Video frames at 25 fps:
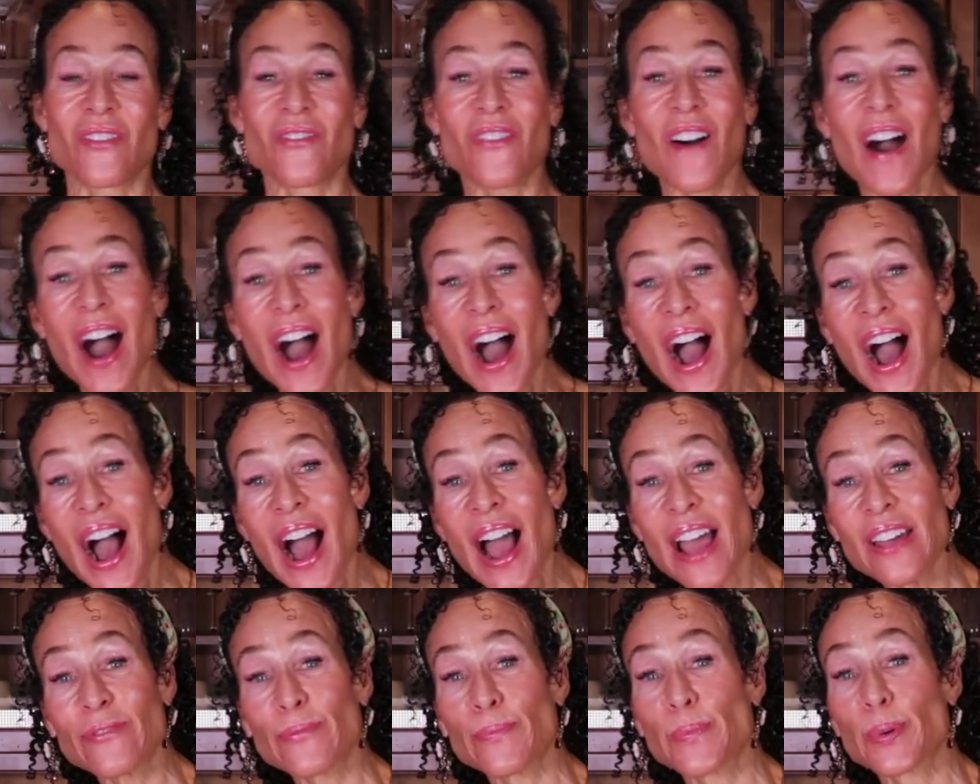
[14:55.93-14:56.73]

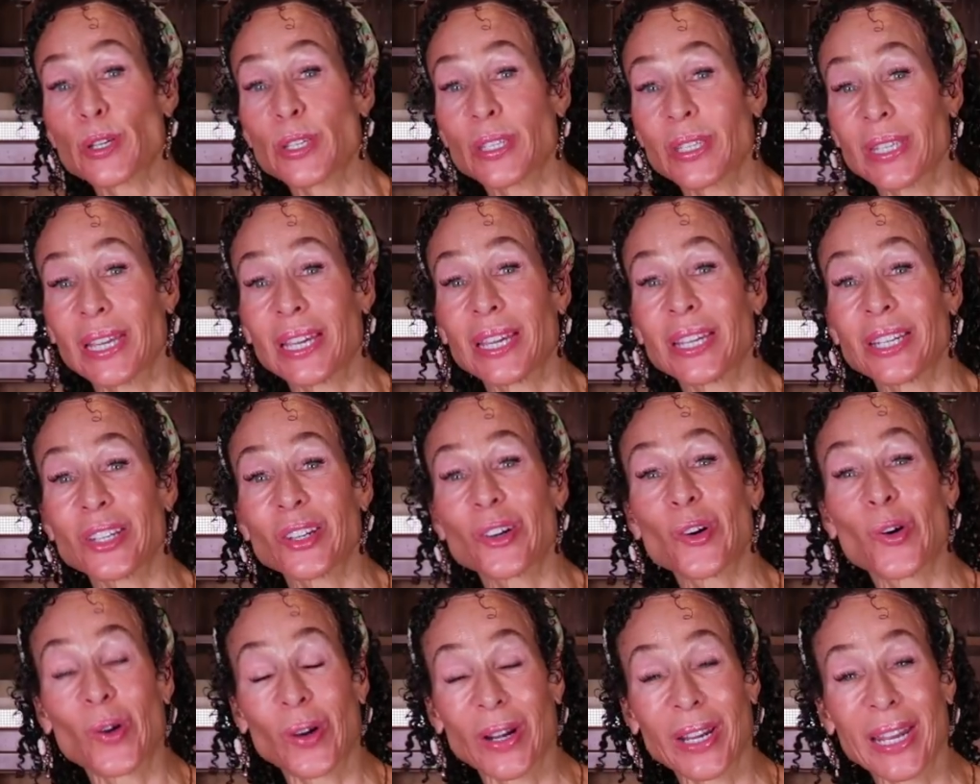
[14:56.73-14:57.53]
5%
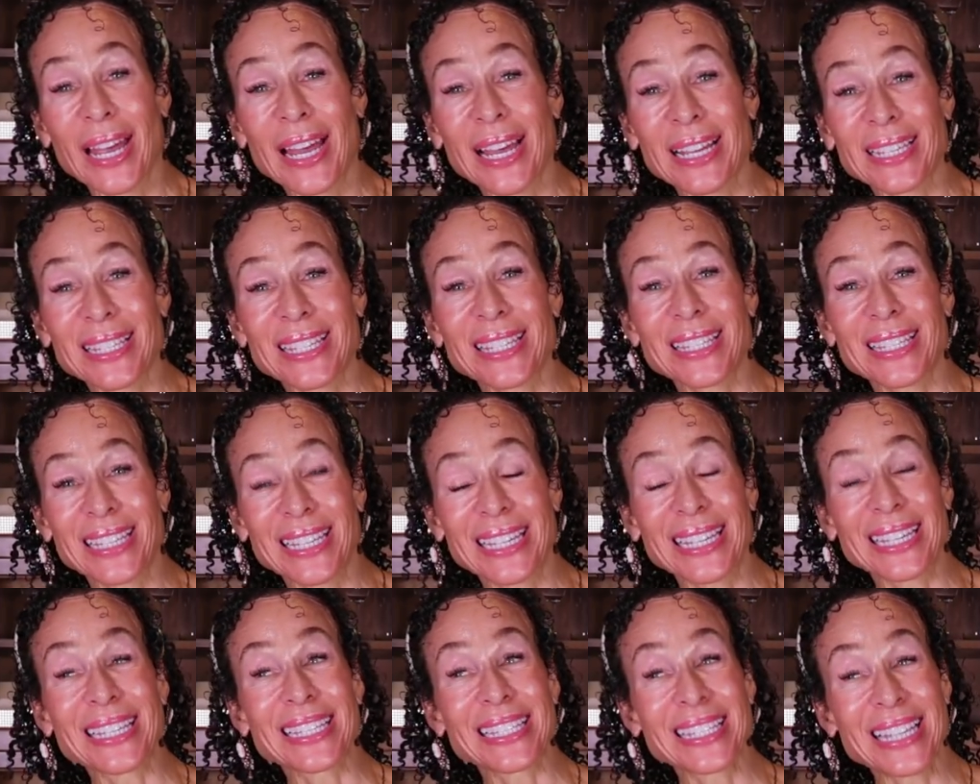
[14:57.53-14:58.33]
or less
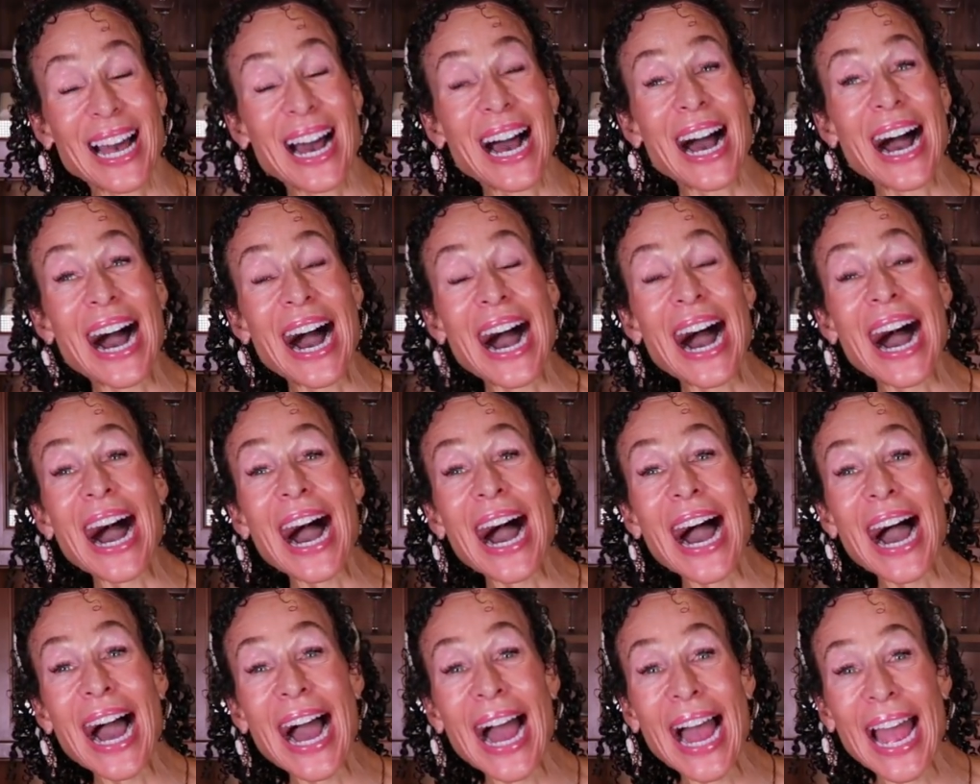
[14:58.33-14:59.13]
is
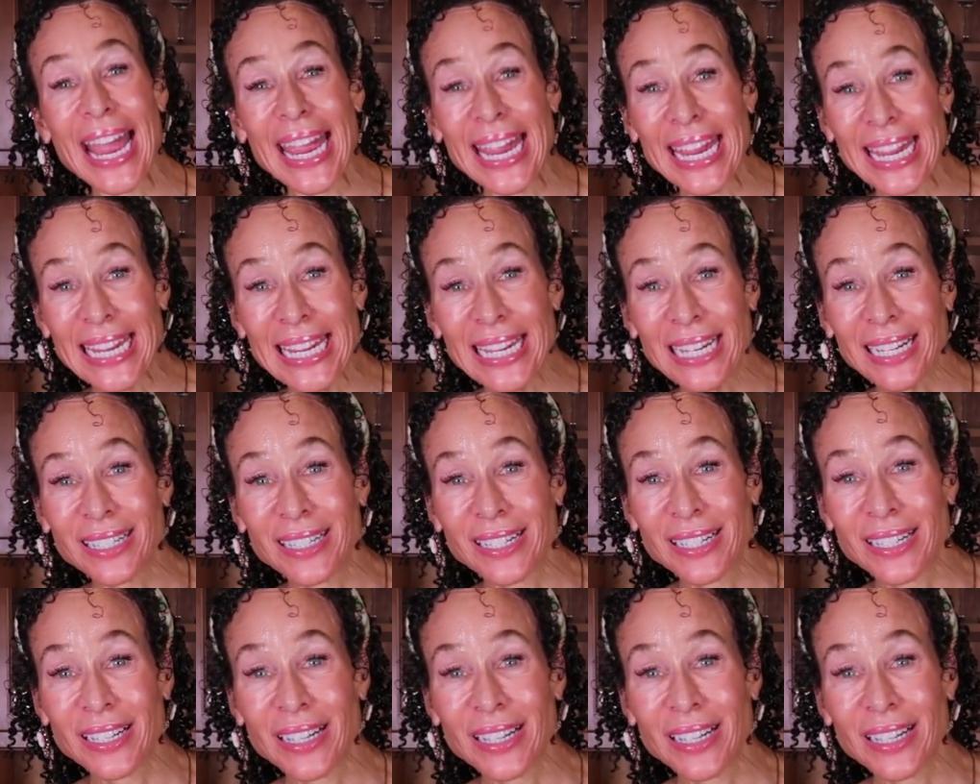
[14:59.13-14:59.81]
high,